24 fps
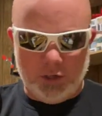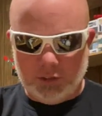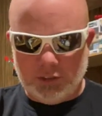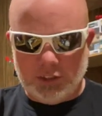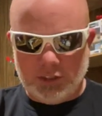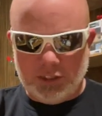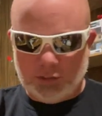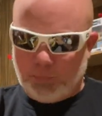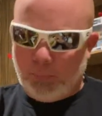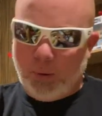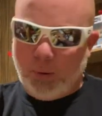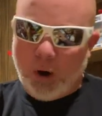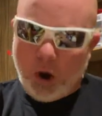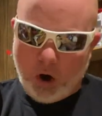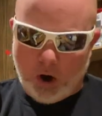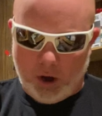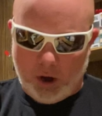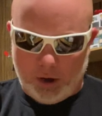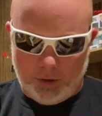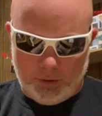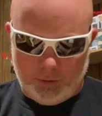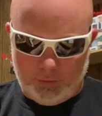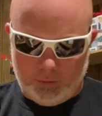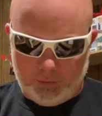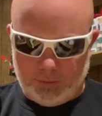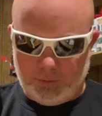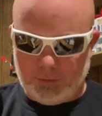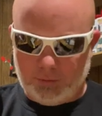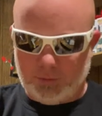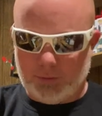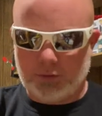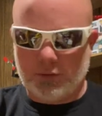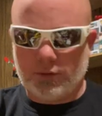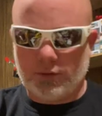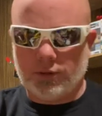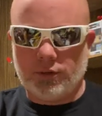this part.
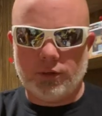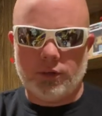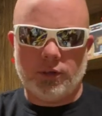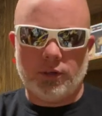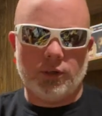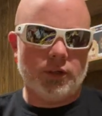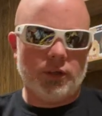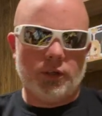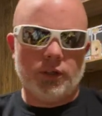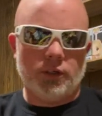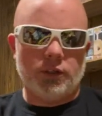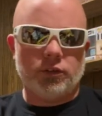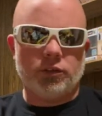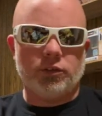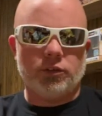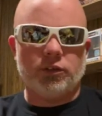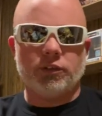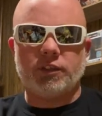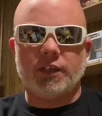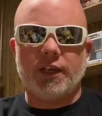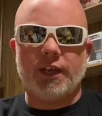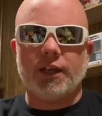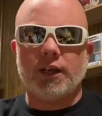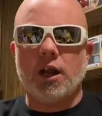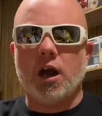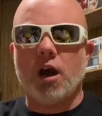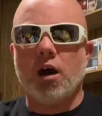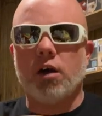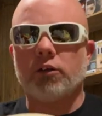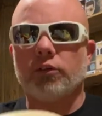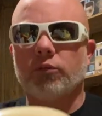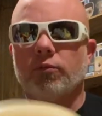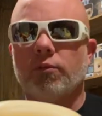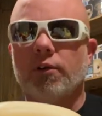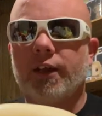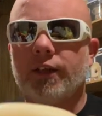So you take it
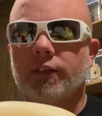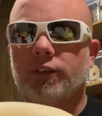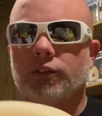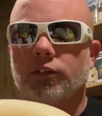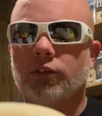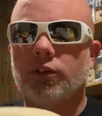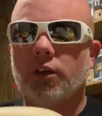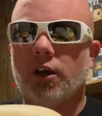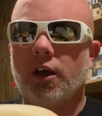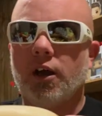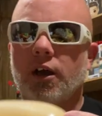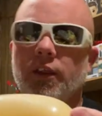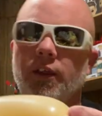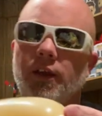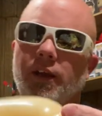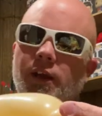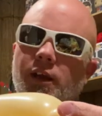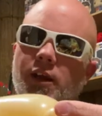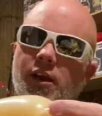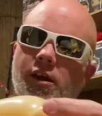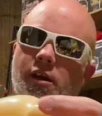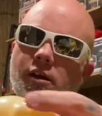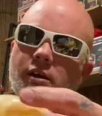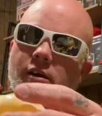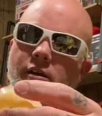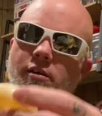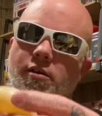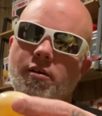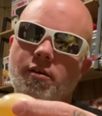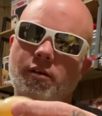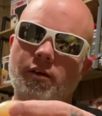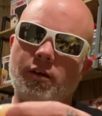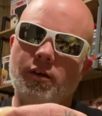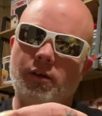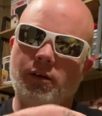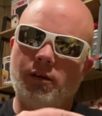all the way to the other ear
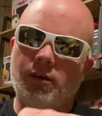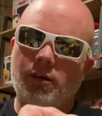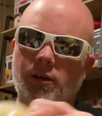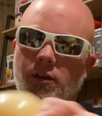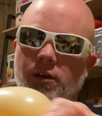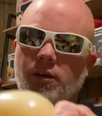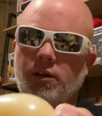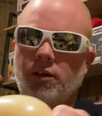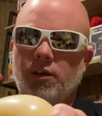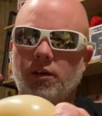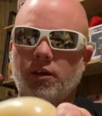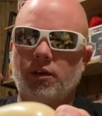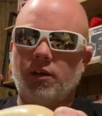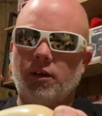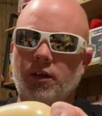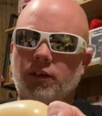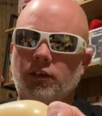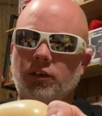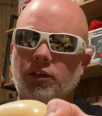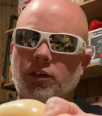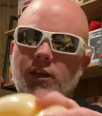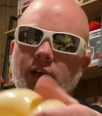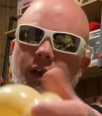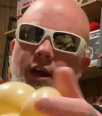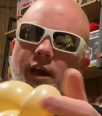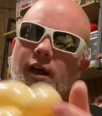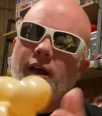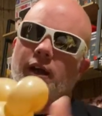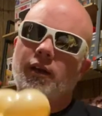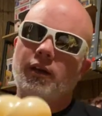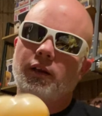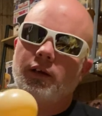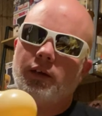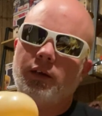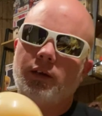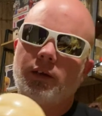and you got
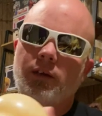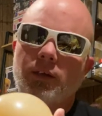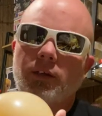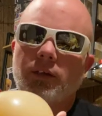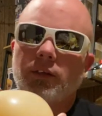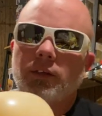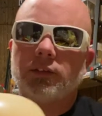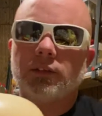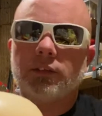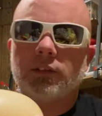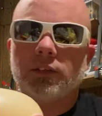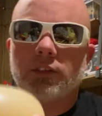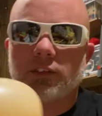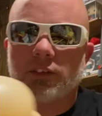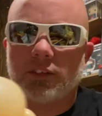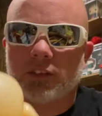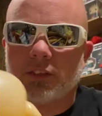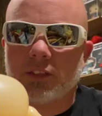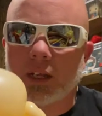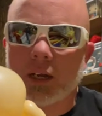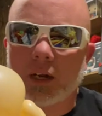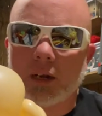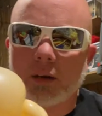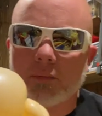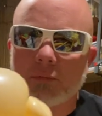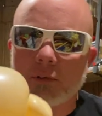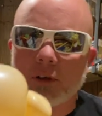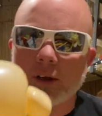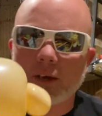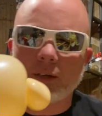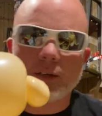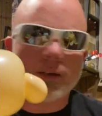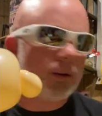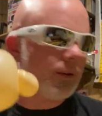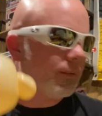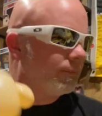this set up
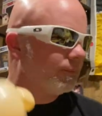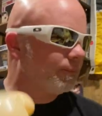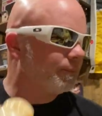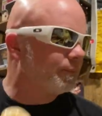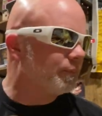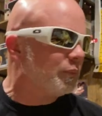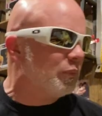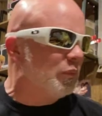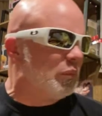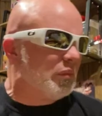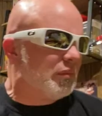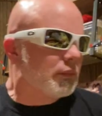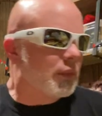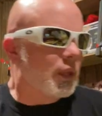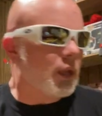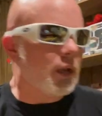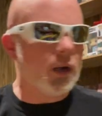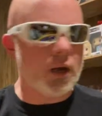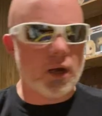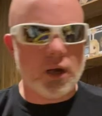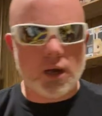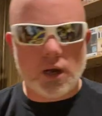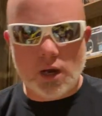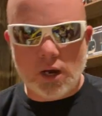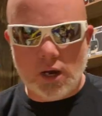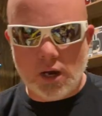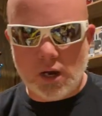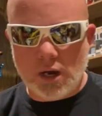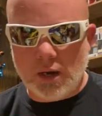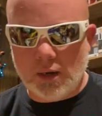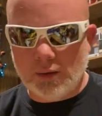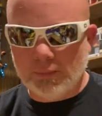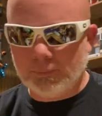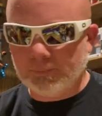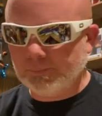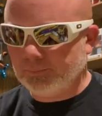right there.
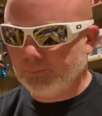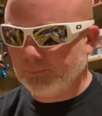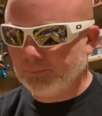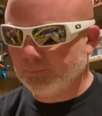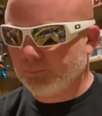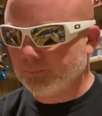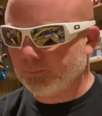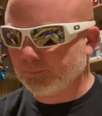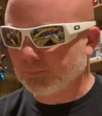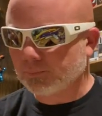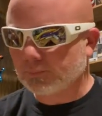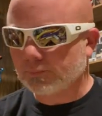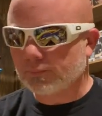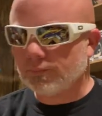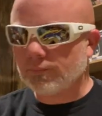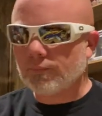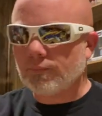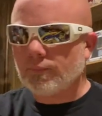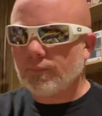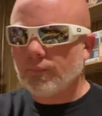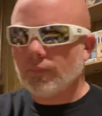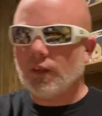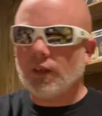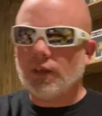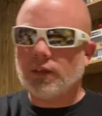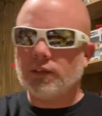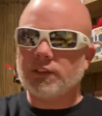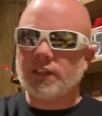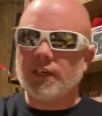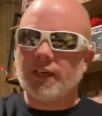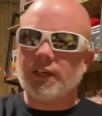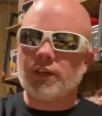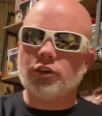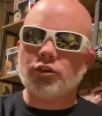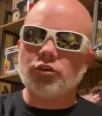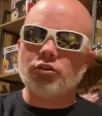Um,
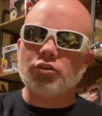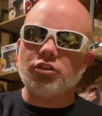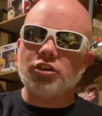take your